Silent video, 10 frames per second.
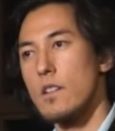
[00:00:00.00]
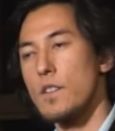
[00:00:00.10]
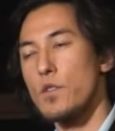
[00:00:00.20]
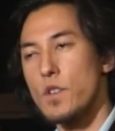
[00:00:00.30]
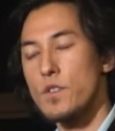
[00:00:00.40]

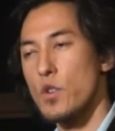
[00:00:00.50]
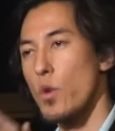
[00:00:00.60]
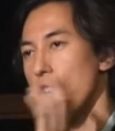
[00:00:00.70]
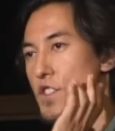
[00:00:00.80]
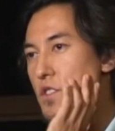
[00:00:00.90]
And so here's a
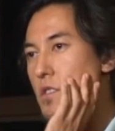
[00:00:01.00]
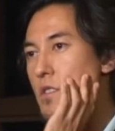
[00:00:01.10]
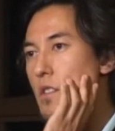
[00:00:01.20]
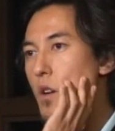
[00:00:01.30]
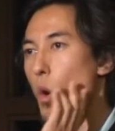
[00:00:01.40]
question.
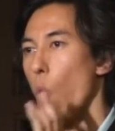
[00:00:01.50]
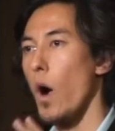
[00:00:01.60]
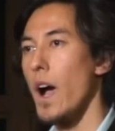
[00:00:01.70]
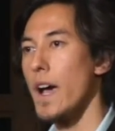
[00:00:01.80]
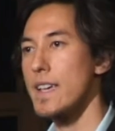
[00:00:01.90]

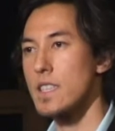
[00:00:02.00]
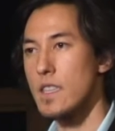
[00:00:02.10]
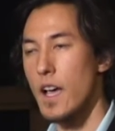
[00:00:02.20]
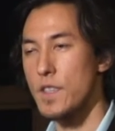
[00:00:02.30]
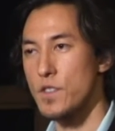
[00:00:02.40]
Why did the
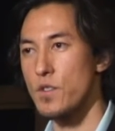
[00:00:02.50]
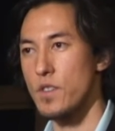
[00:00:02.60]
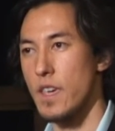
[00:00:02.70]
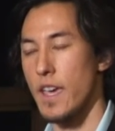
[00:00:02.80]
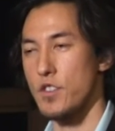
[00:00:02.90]
Nazis use
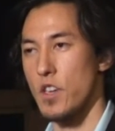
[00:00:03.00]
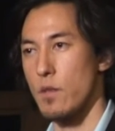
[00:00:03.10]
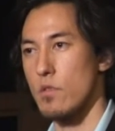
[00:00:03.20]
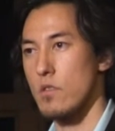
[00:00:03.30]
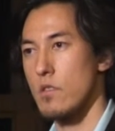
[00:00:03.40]
a gas
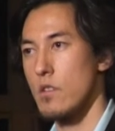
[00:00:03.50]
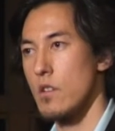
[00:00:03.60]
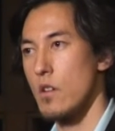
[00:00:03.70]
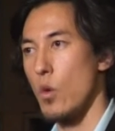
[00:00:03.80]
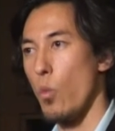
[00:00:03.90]
chamber?
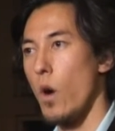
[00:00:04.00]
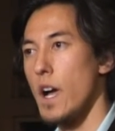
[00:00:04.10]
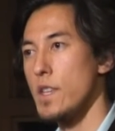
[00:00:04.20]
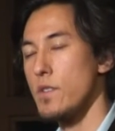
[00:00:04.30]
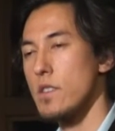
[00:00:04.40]

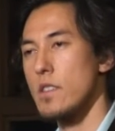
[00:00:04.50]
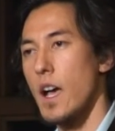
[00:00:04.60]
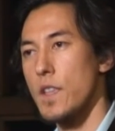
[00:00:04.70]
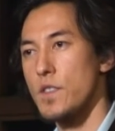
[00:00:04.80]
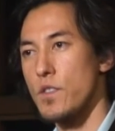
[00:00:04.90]
Why do you think the
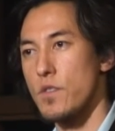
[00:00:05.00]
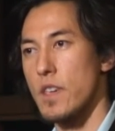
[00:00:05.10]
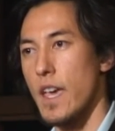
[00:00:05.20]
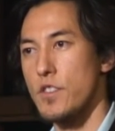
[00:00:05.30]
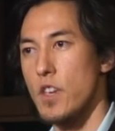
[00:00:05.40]
Nazis used a
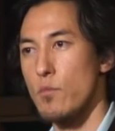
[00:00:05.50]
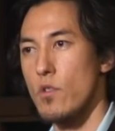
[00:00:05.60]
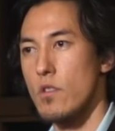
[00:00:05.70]
gas chamber?